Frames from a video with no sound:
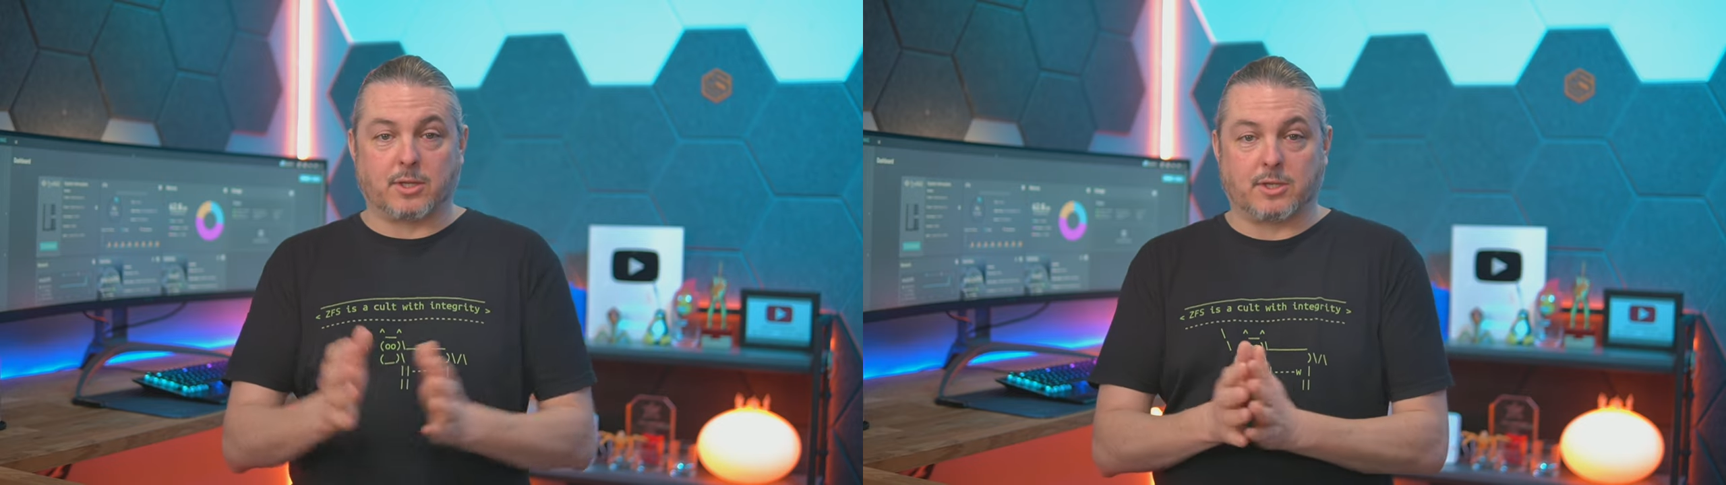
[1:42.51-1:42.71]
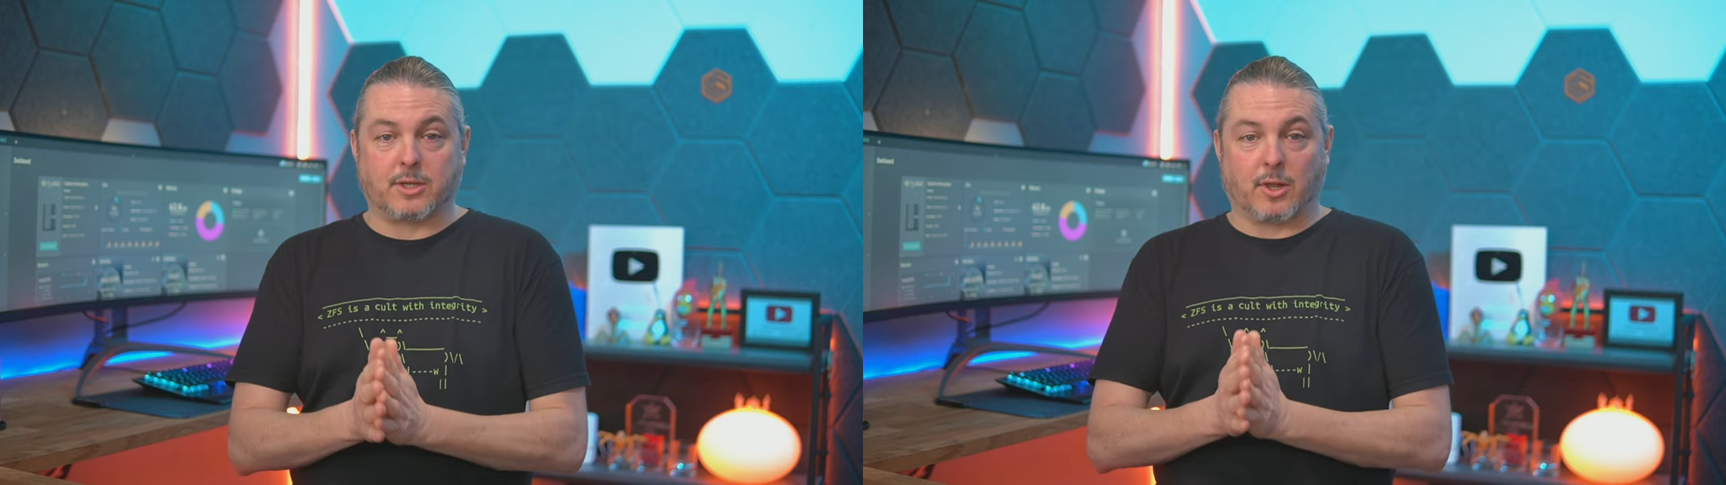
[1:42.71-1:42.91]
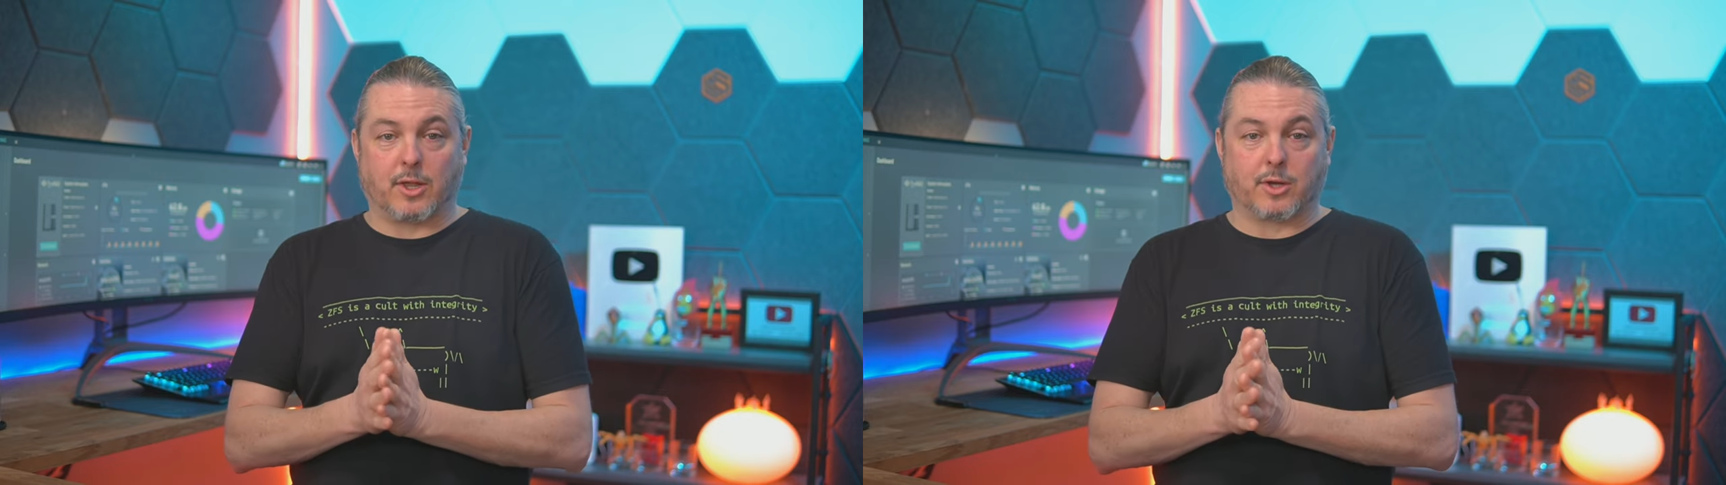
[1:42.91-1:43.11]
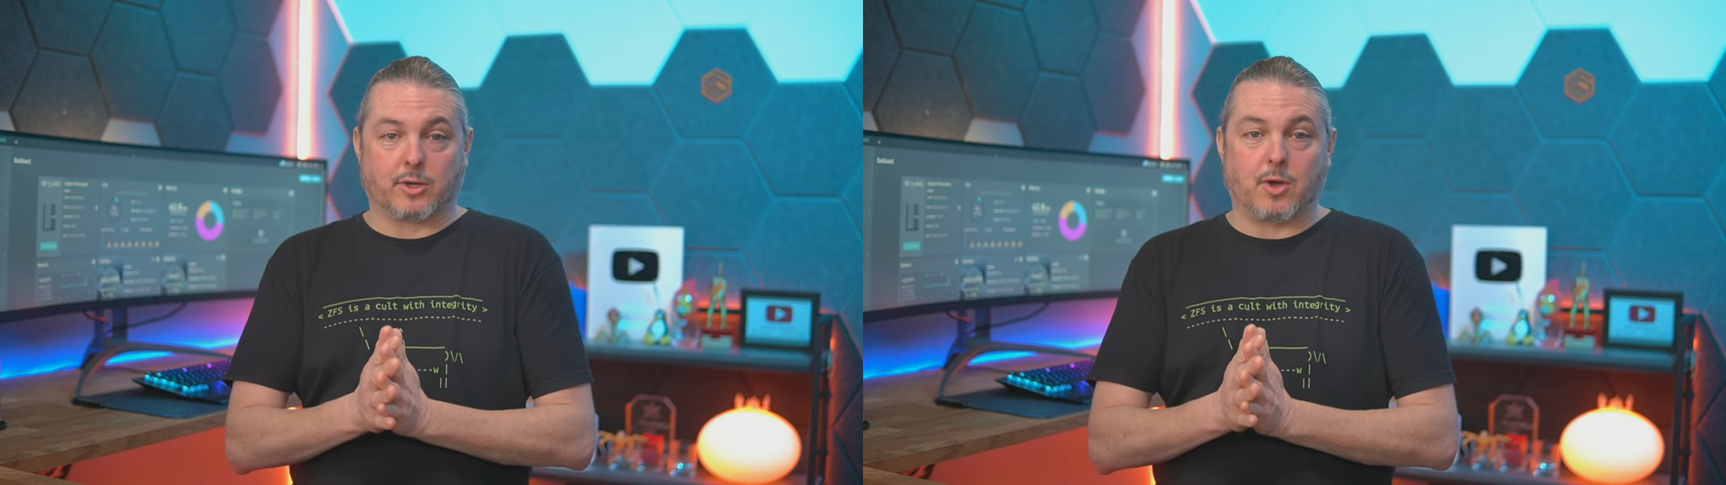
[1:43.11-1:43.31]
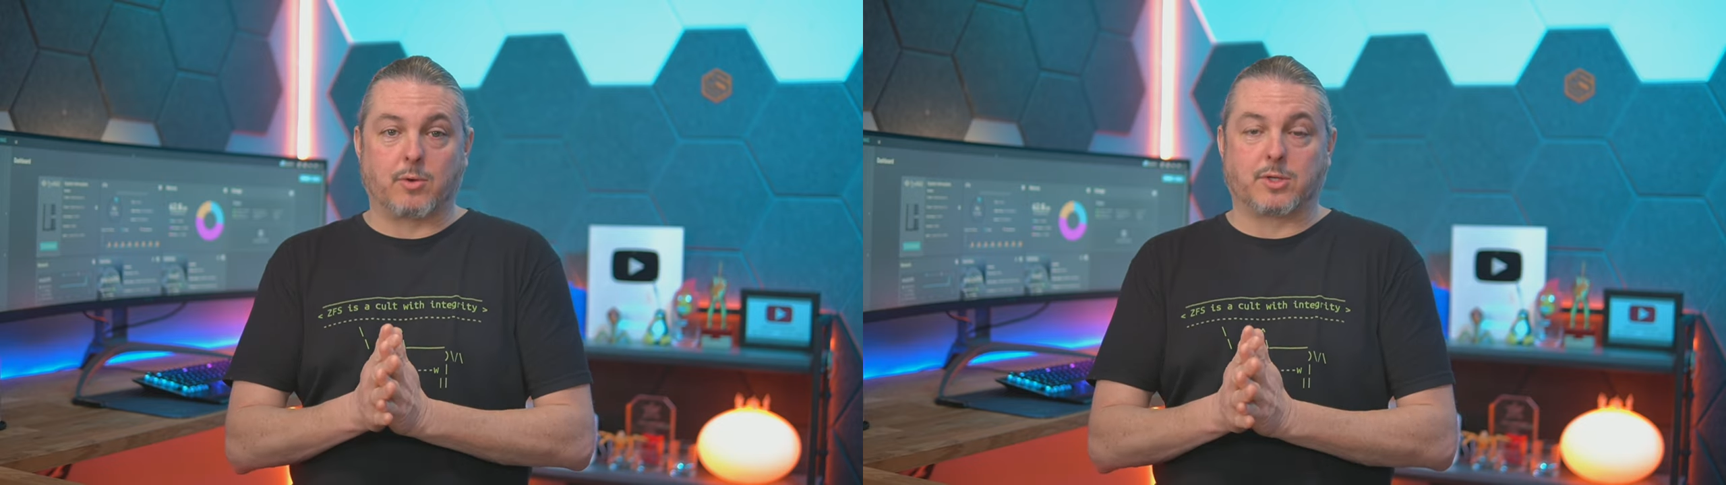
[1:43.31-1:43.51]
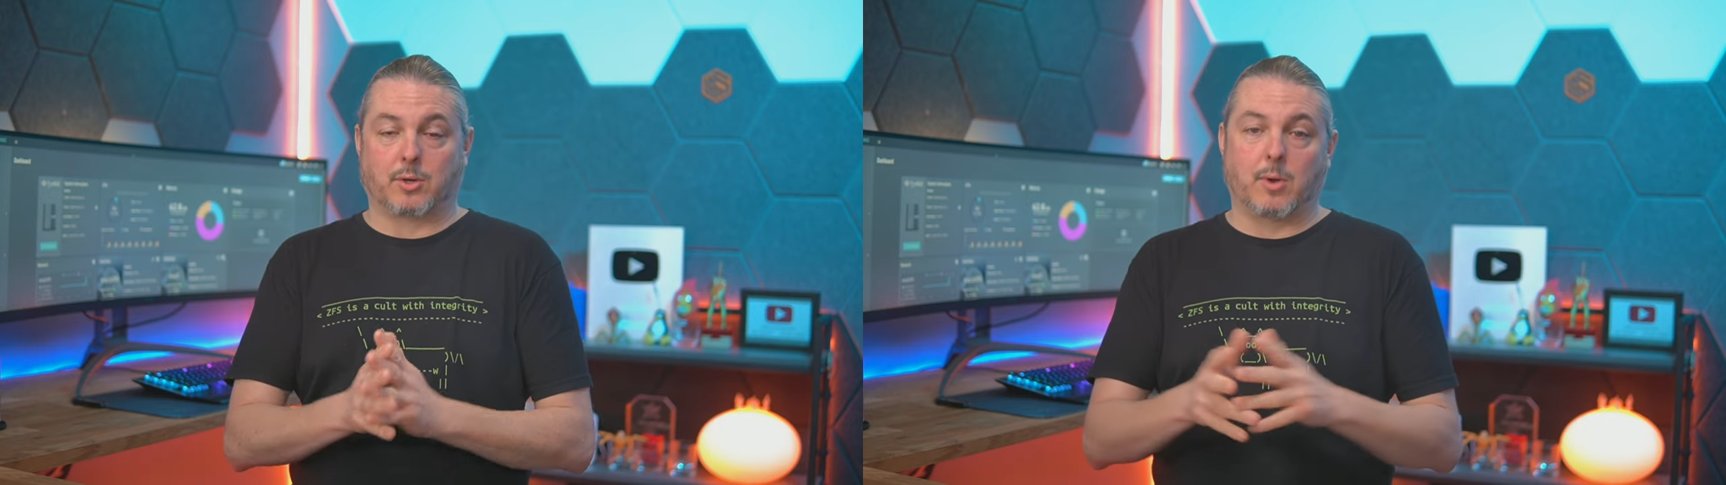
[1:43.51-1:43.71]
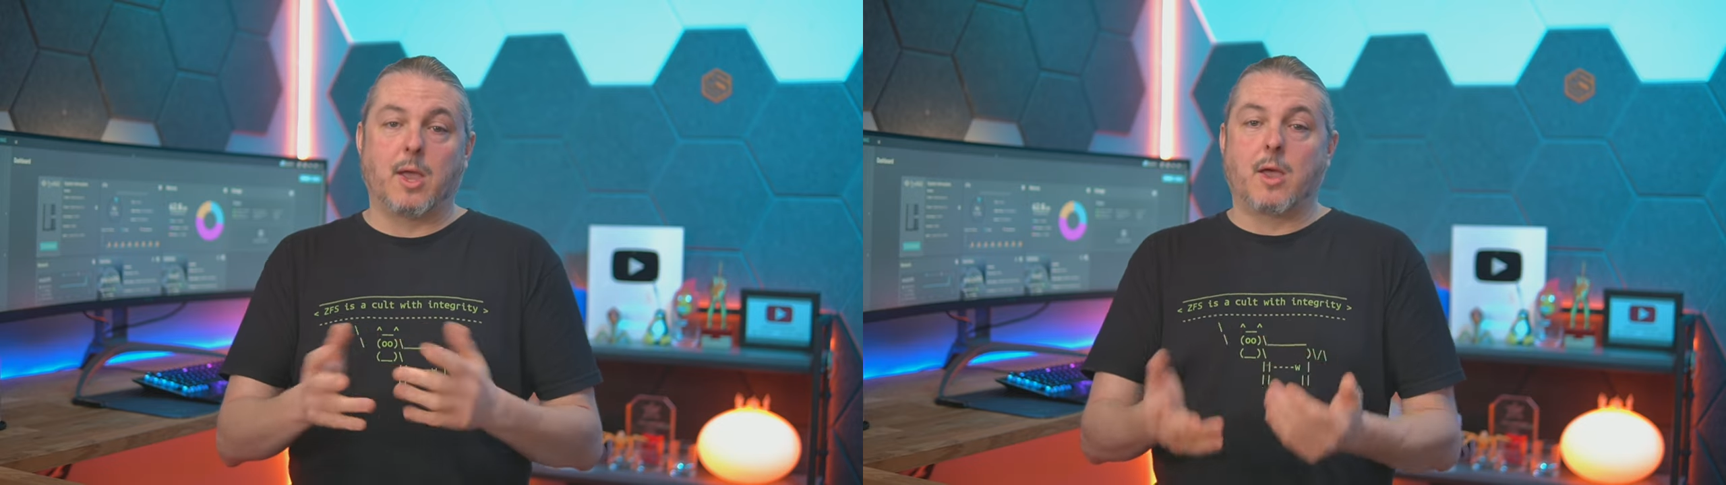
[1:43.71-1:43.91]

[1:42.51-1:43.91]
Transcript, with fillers: still a good go-to.